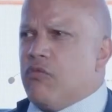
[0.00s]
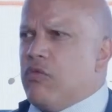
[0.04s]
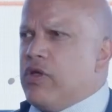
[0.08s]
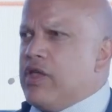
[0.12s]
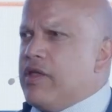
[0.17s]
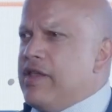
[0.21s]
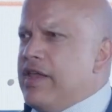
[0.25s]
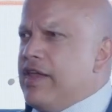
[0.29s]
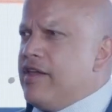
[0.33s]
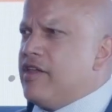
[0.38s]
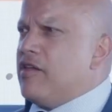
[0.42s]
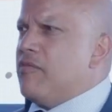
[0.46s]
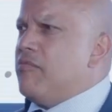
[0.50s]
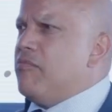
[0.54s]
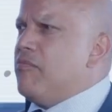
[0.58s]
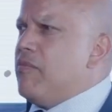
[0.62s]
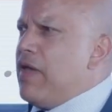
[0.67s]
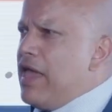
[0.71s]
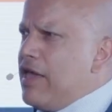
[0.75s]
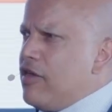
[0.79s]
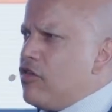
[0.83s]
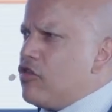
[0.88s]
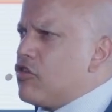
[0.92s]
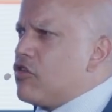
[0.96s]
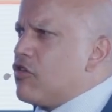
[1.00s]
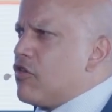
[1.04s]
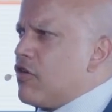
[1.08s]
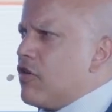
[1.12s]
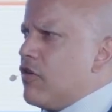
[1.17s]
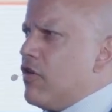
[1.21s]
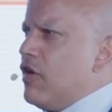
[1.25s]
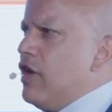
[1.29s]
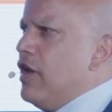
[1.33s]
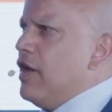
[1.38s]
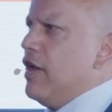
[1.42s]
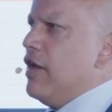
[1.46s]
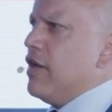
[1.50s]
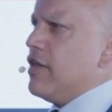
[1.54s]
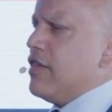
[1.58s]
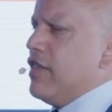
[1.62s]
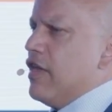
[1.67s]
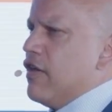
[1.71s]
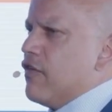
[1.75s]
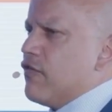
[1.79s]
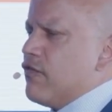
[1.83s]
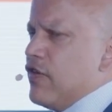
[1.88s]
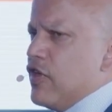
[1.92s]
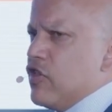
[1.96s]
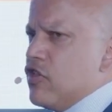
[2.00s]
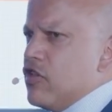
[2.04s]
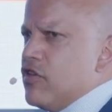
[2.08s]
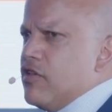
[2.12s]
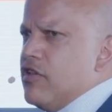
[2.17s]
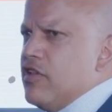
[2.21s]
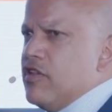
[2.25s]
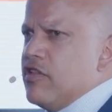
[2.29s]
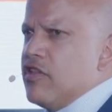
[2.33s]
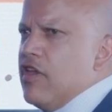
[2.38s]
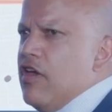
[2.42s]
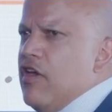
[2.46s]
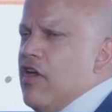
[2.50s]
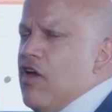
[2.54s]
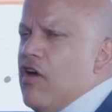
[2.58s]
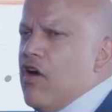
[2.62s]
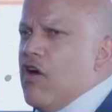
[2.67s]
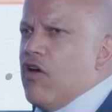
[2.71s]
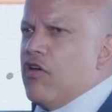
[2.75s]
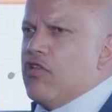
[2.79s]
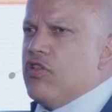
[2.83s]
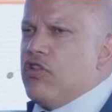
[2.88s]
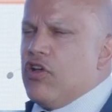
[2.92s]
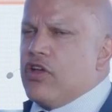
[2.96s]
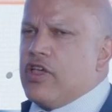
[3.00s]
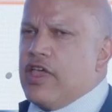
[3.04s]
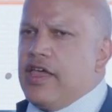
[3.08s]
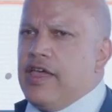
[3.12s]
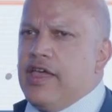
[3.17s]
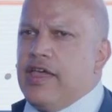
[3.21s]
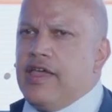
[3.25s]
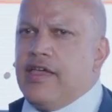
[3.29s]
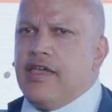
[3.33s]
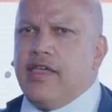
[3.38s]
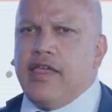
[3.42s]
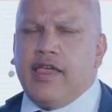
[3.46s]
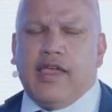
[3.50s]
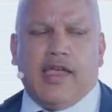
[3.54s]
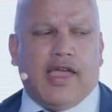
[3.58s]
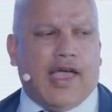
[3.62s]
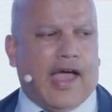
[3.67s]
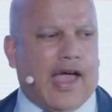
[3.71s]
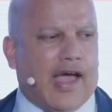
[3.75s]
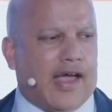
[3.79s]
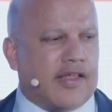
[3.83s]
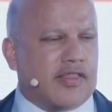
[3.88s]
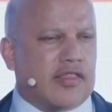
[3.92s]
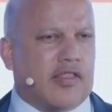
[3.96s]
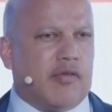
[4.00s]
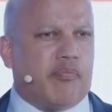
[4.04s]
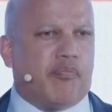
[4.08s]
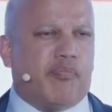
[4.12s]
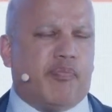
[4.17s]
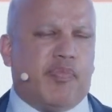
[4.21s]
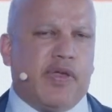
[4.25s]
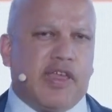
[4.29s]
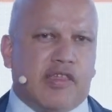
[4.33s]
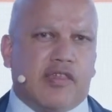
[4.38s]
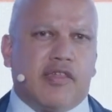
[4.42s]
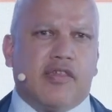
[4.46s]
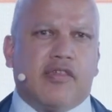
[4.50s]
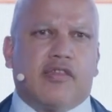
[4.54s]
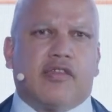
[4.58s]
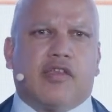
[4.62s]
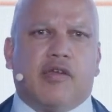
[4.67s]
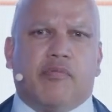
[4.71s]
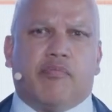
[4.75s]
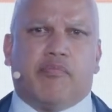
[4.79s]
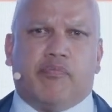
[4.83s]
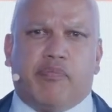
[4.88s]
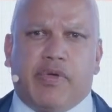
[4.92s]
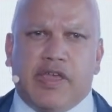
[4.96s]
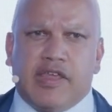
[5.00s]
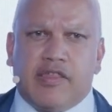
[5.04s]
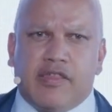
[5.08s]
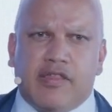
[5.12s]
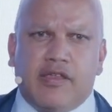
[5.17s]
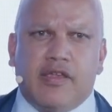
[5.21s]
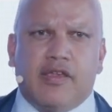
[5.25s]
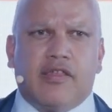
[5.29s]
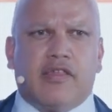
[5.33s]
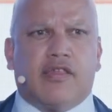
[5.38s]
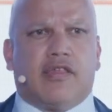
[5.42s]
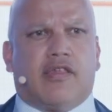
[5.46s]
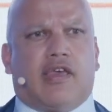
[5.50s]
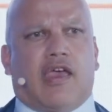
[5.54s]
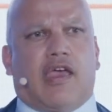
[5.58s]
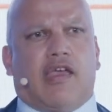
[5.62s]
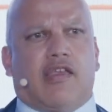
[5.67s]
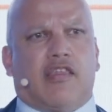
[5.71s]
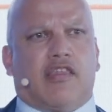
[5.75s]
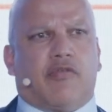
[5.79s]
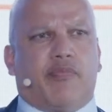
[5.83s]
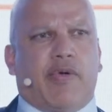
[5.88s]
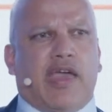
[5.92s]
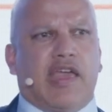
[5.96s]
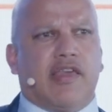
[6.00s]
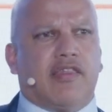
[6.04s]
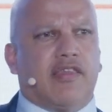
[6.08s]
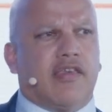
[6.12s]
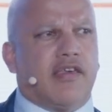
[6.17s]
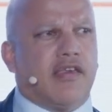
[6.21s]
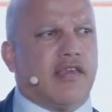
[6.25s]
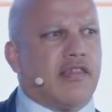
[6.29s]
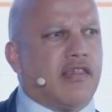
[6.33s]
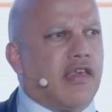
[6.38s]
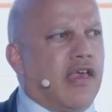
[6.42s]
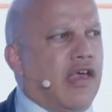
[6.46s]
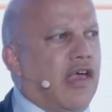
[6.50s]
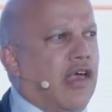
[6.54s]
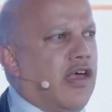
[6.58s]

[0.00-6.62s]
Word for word: We need to make sure the officials are looking at the business to business spaces,